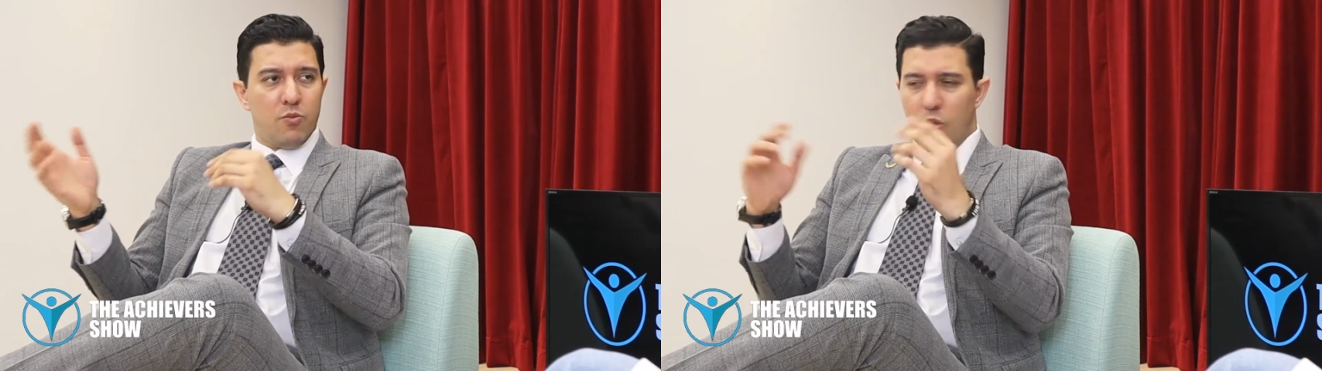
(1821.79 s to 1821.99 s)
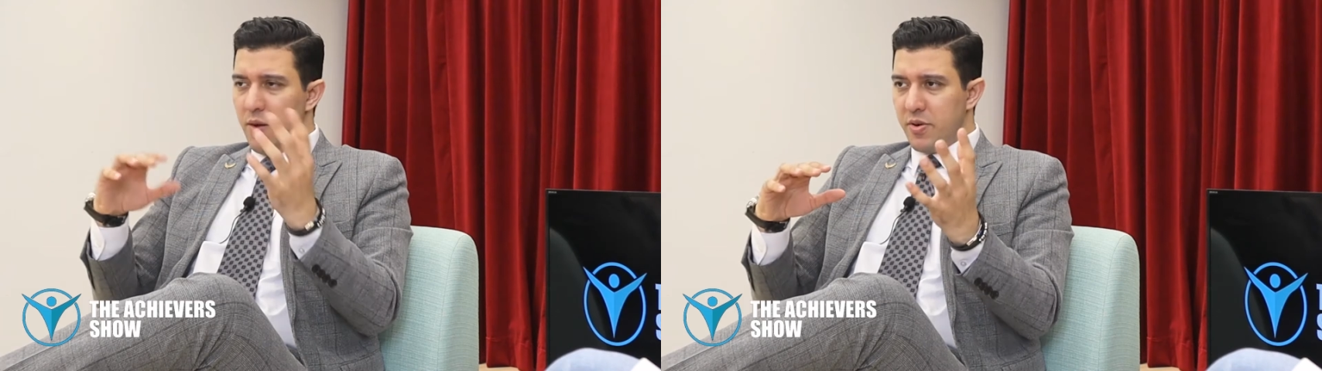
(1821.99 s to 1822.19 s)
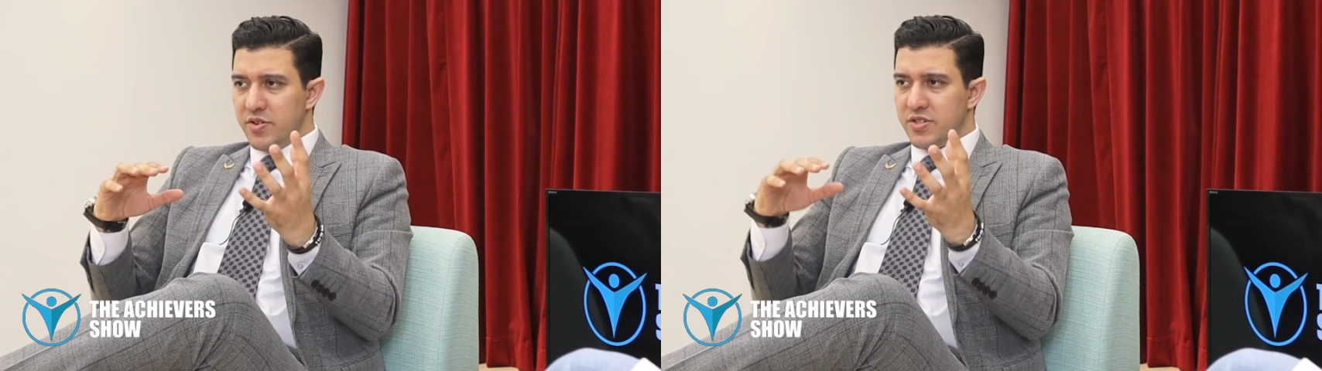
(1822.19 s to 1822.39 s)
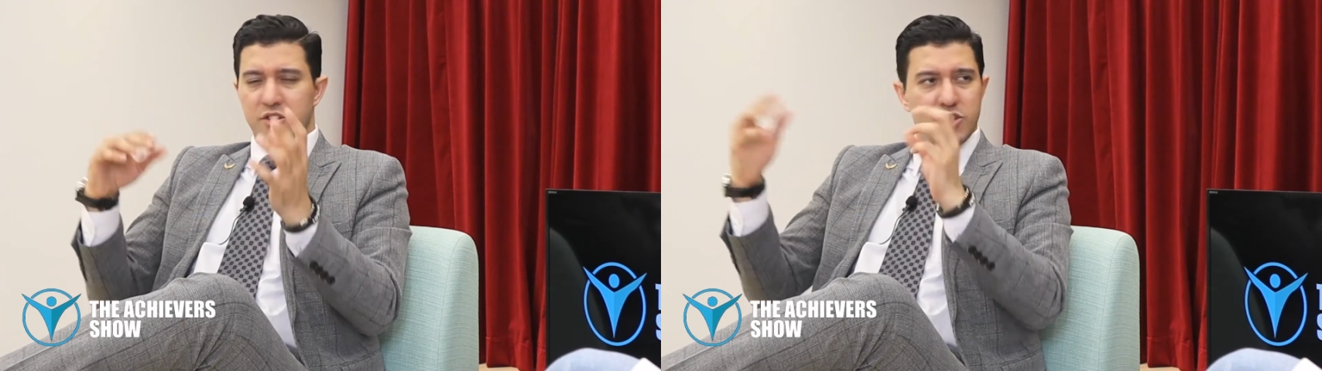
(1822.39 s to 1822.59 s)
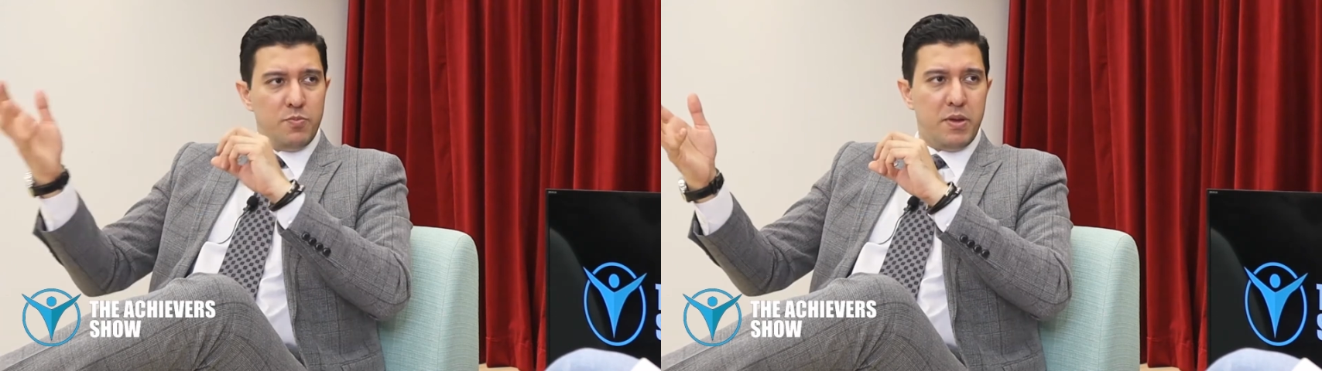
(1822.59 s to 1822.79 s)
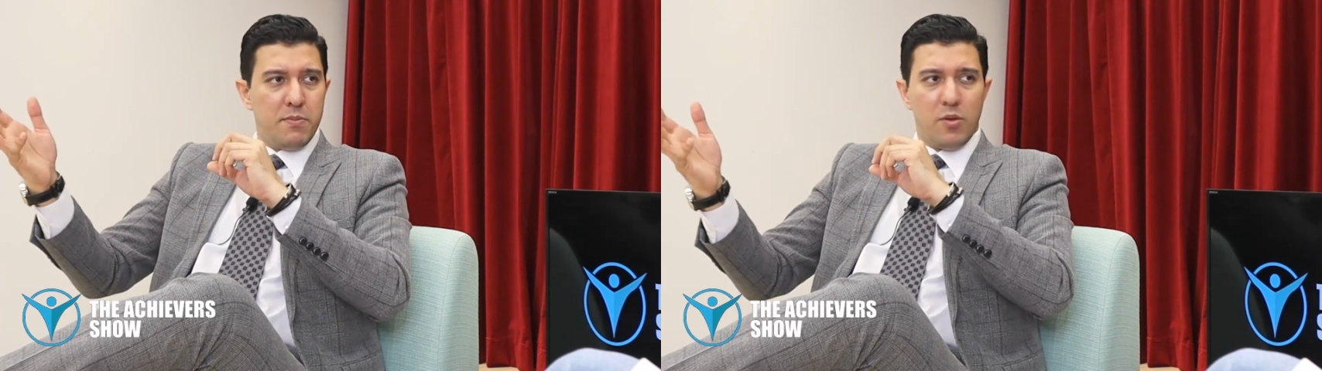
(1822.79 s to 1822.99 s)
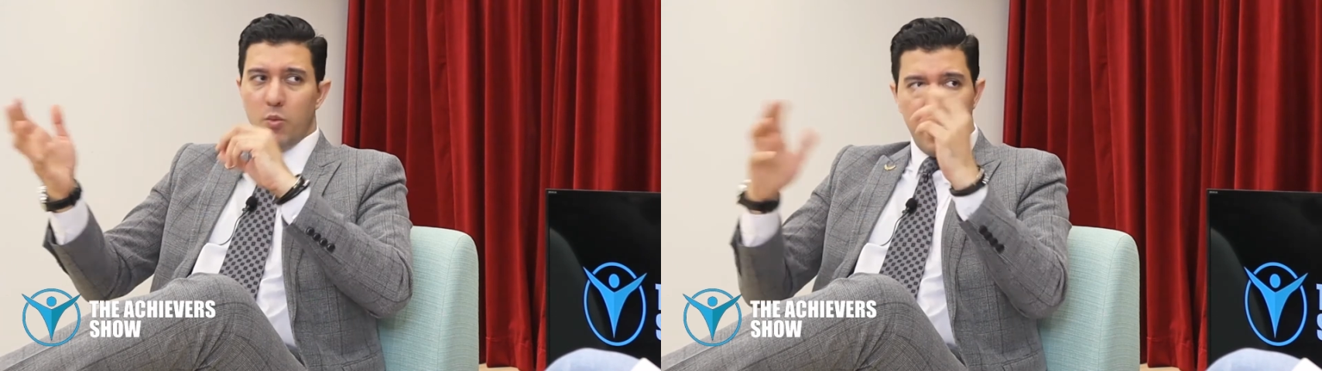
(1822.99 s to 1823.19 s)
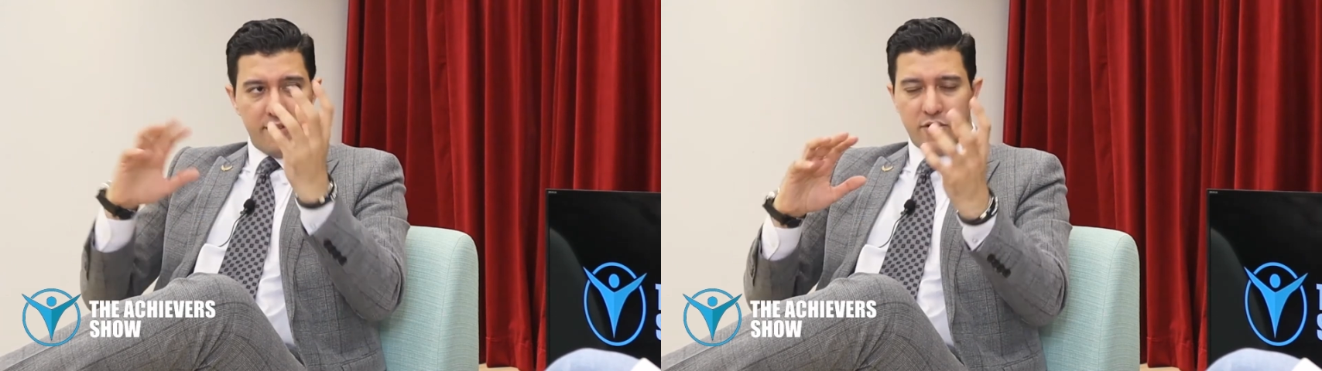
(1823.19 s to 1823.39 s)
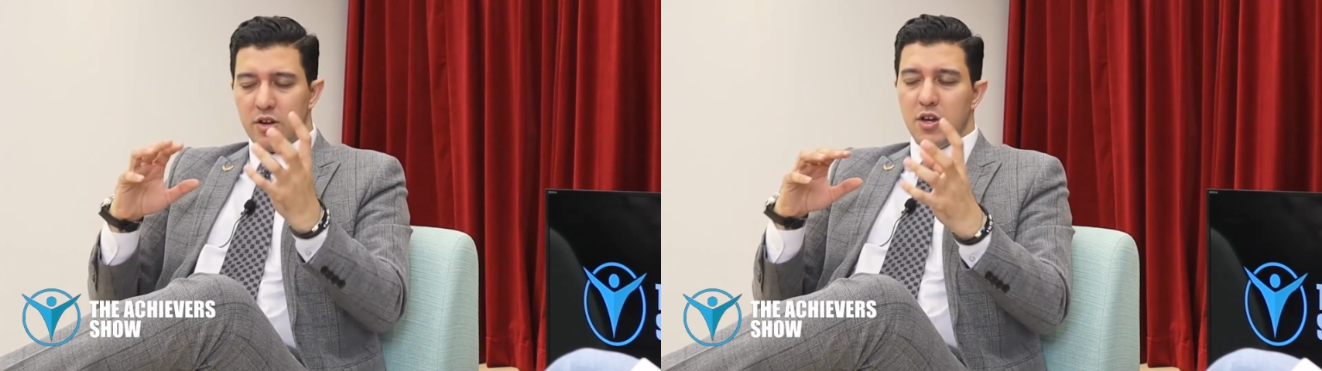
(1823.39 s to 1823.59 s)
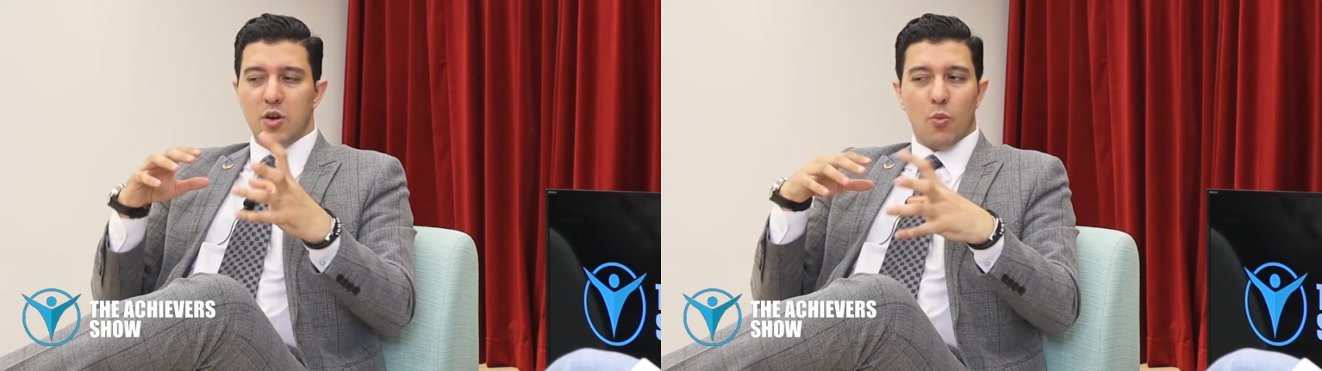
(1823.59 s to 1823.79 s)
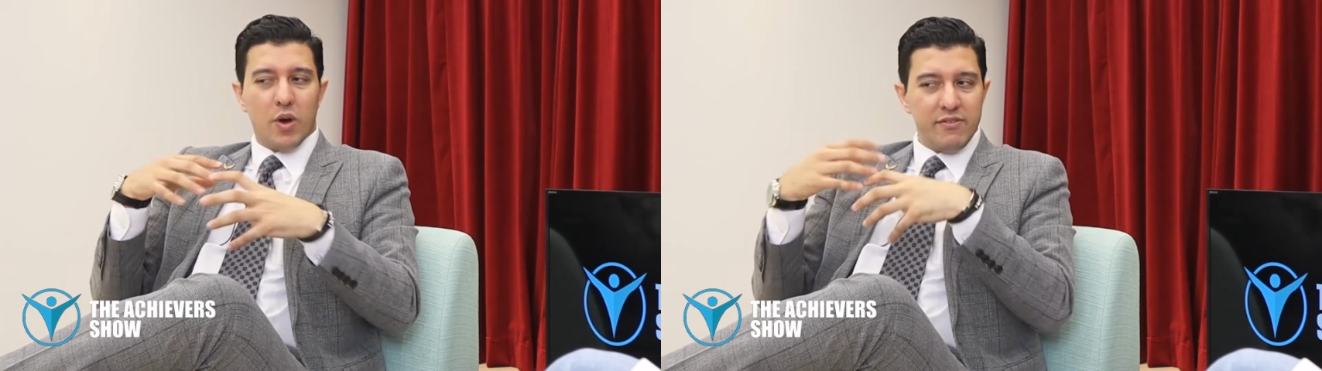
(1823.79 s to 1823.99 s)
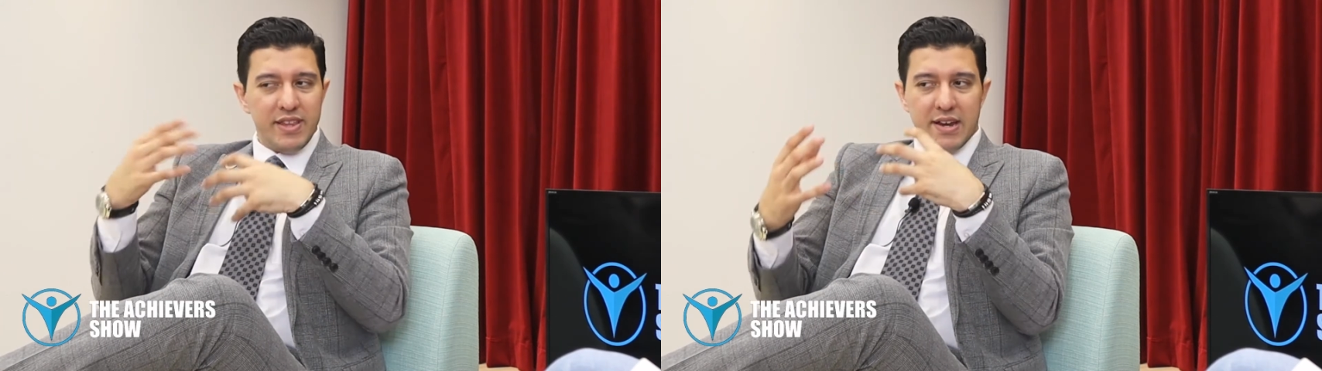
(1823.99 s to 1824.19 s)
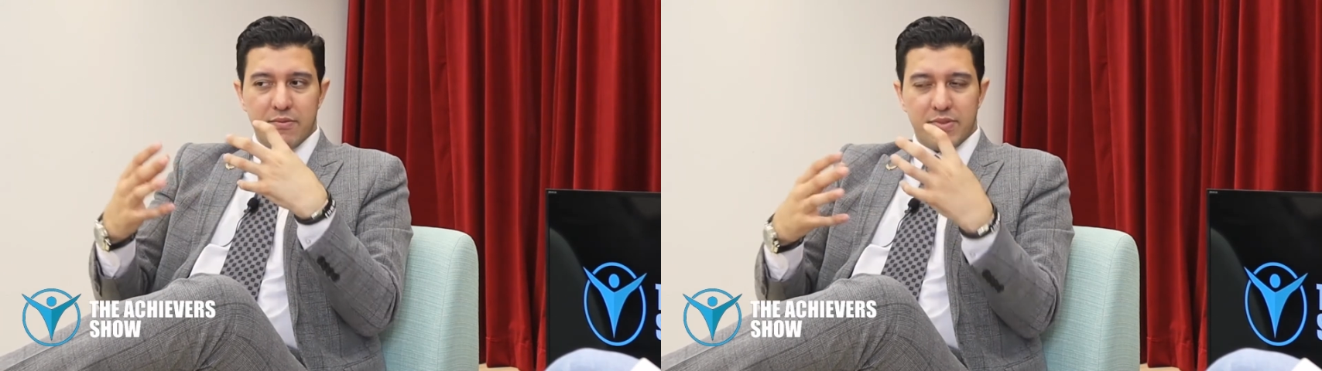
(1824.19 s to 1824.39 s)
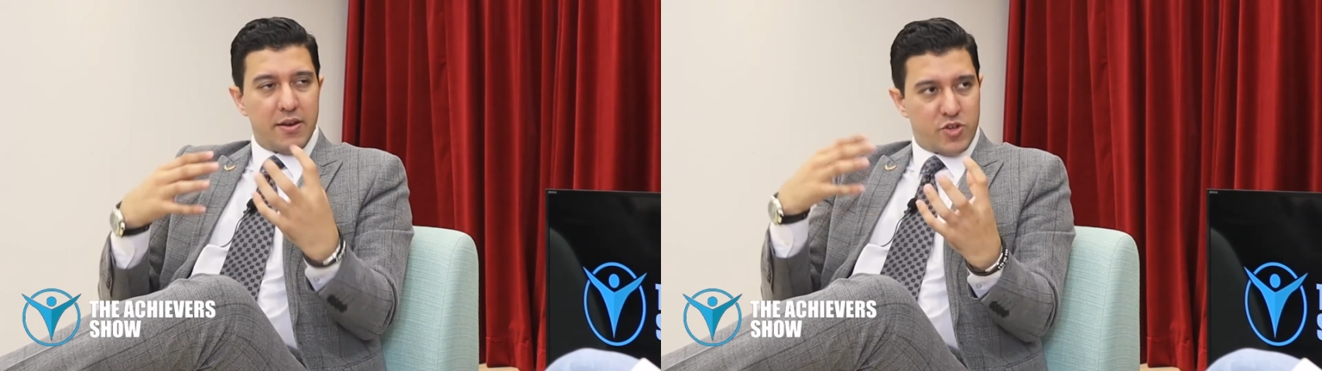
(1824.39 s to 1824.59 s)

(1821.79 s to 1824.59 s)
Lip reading: 1 person, 2 people, whatever that